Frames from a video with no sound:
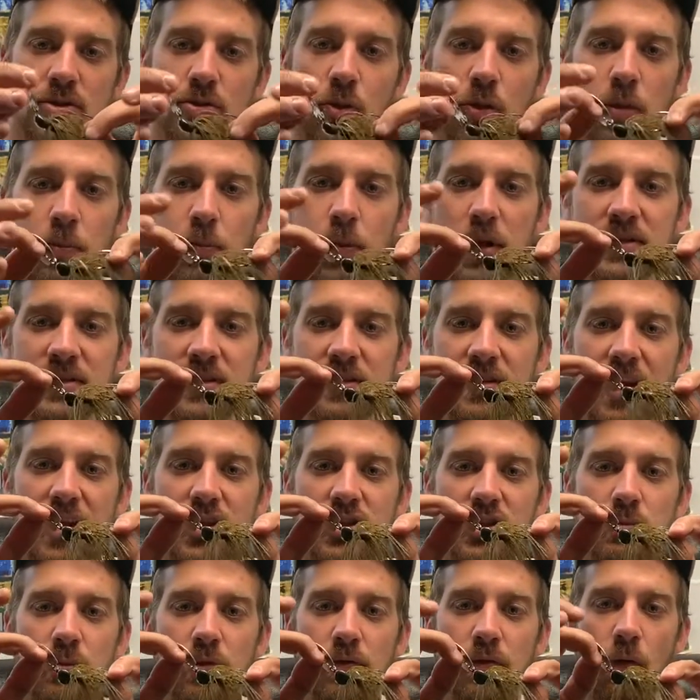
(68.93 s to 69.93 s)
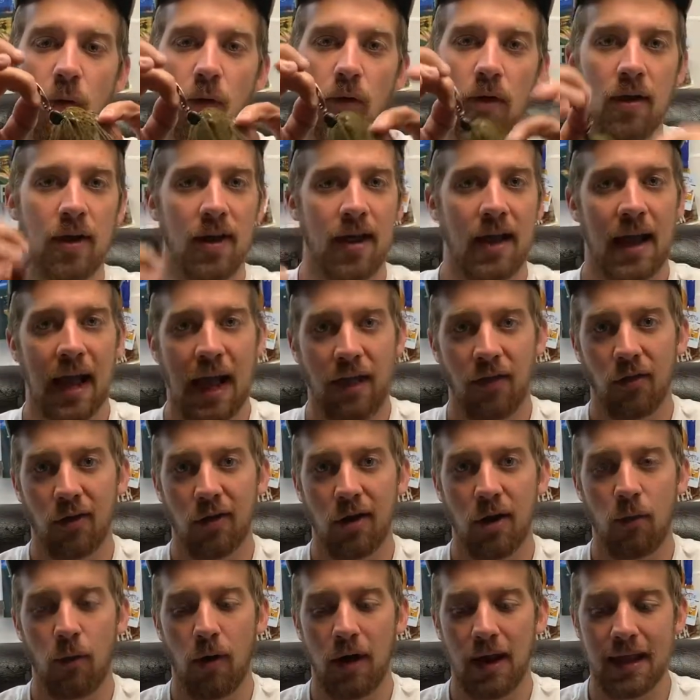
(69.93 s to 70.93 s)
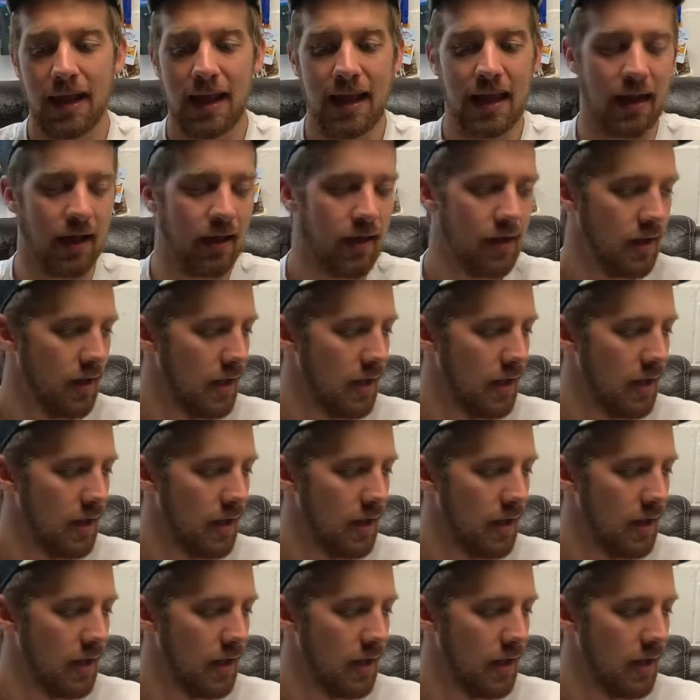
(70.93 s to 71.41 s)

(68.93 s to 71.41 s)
of presentation before, and they're going to want to eat it.